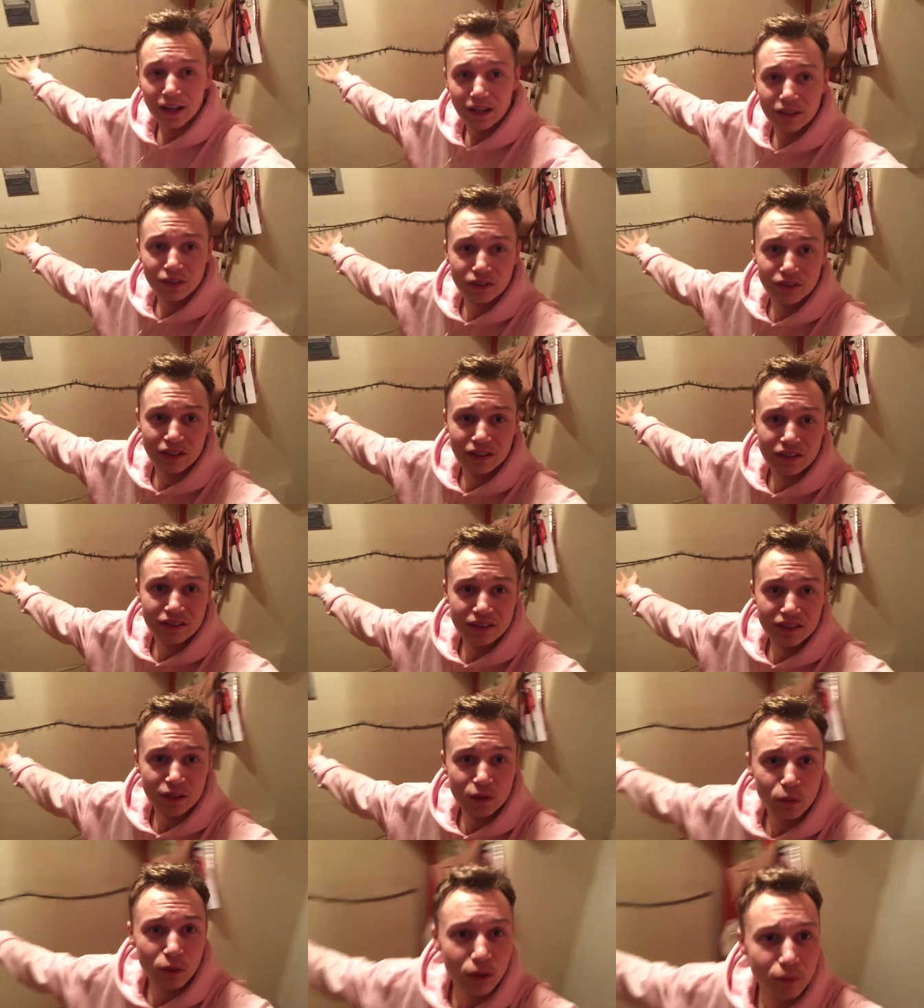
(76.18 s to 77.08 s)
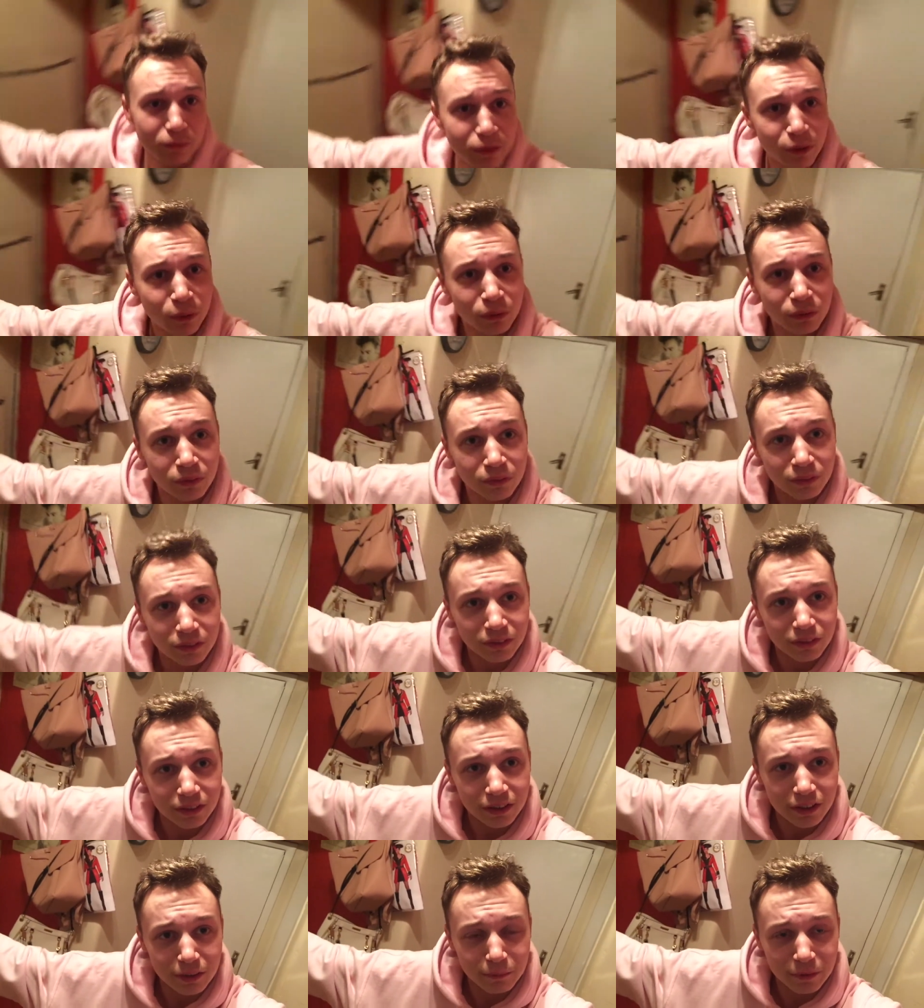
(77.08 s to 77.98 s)
You guys get to see what I'm doing
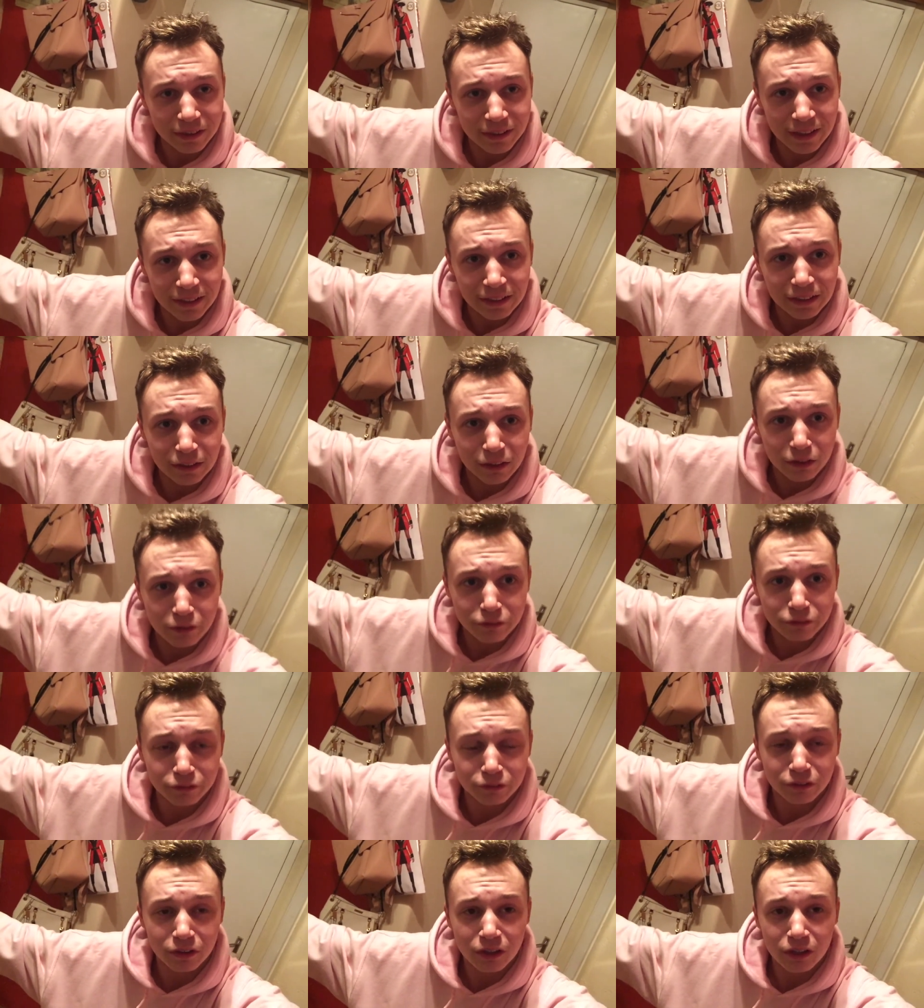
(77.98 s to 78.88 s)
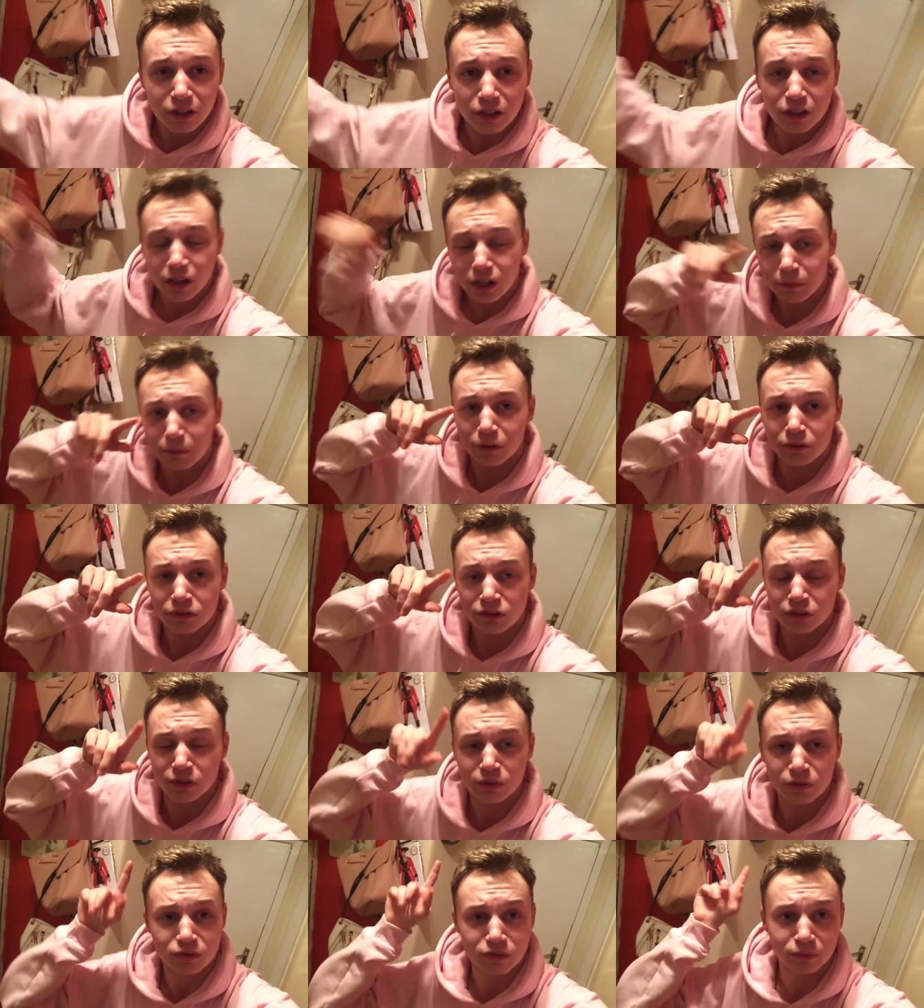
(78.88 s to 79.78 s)
in my daily life. I'm also
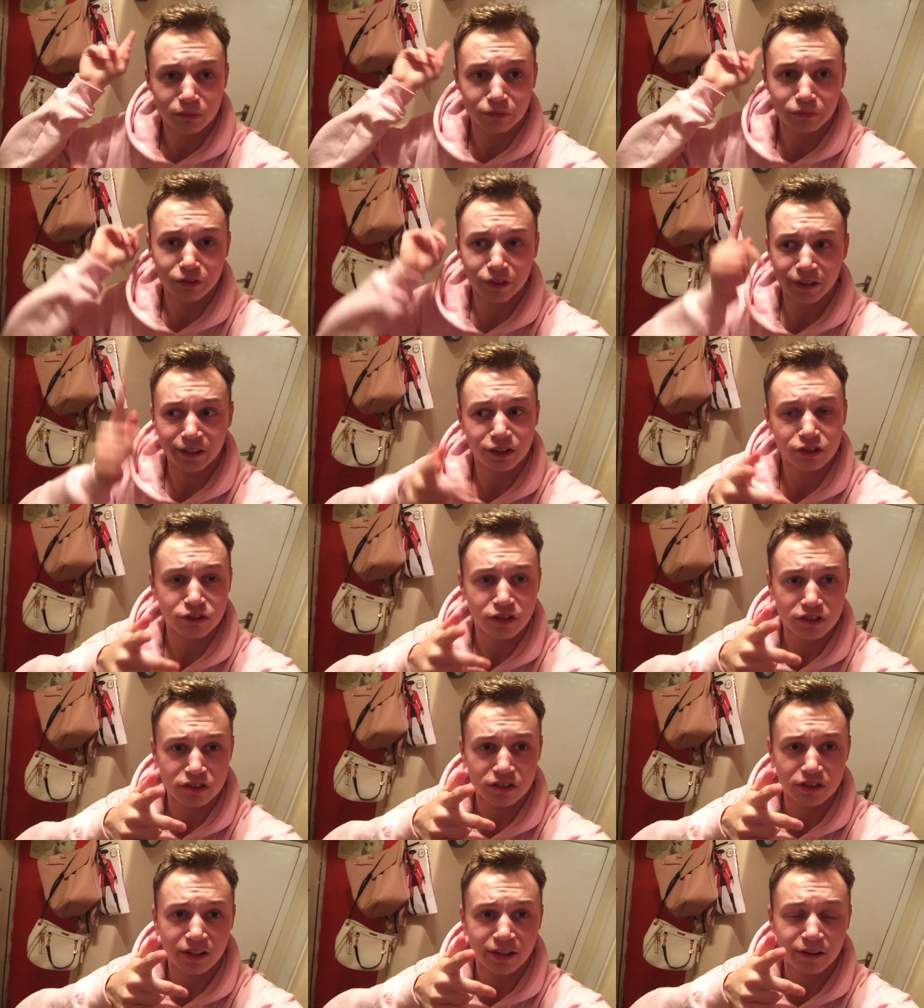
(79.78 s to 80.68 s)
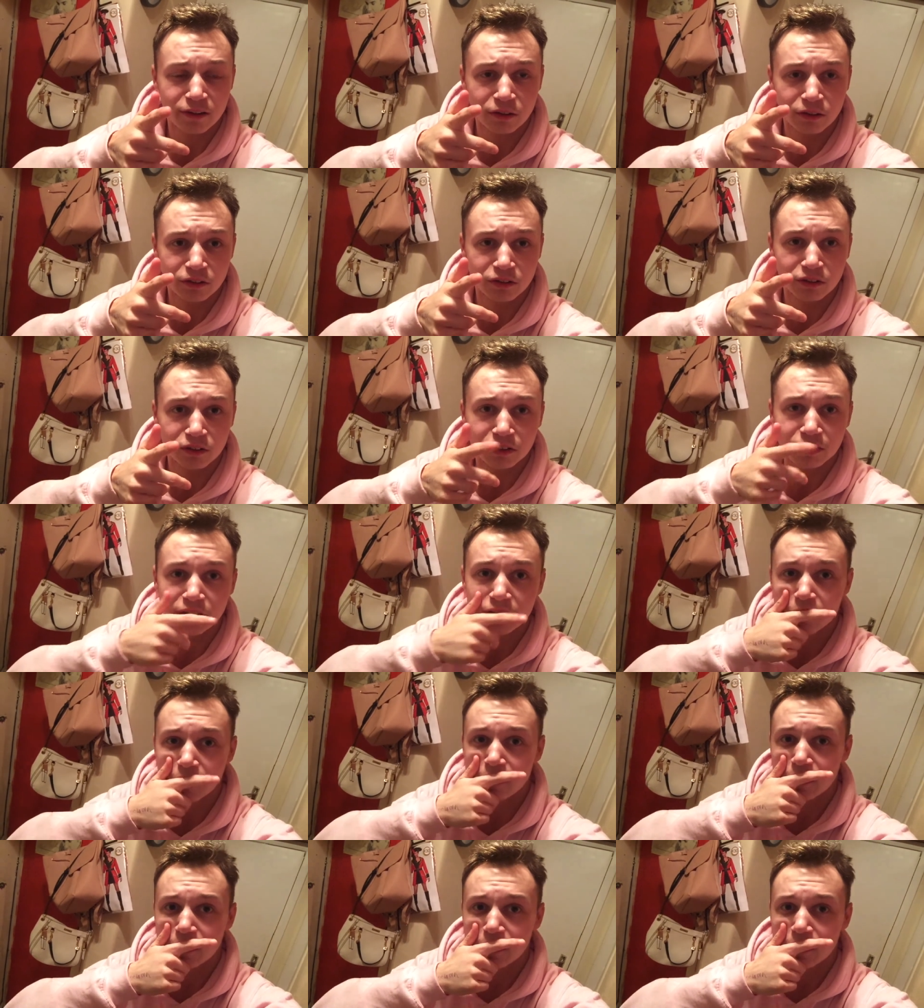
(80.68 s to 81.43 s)
doing something very interesting later on tonight.